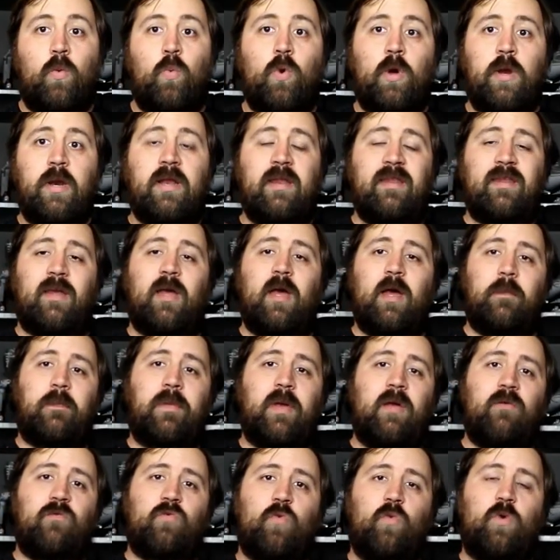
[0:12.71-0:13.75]
What is up,
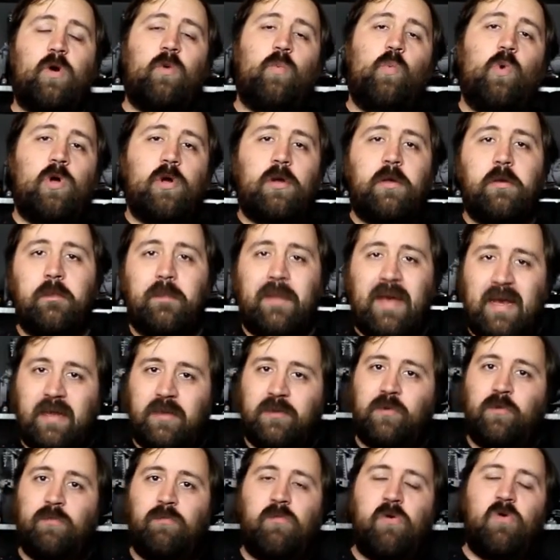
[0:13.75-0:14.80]
everyone? Welcome back
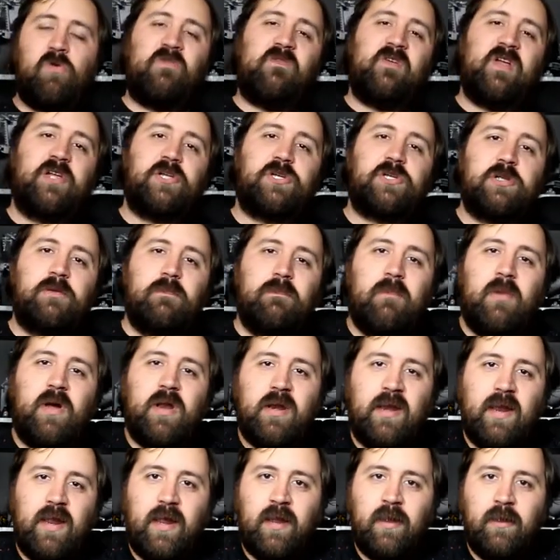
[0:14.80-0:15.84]
to Motivation
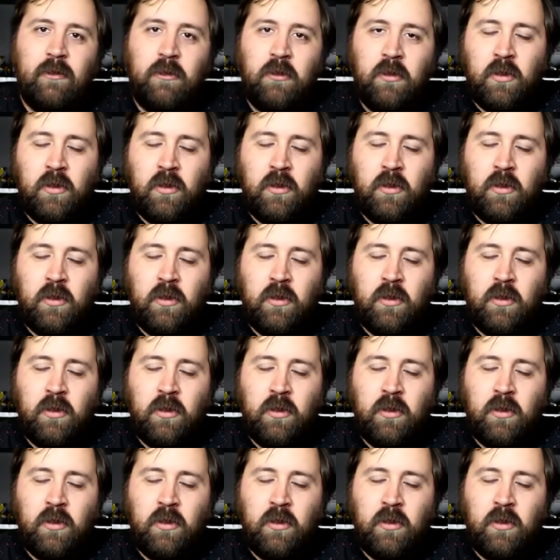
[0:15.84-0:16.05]
Monday.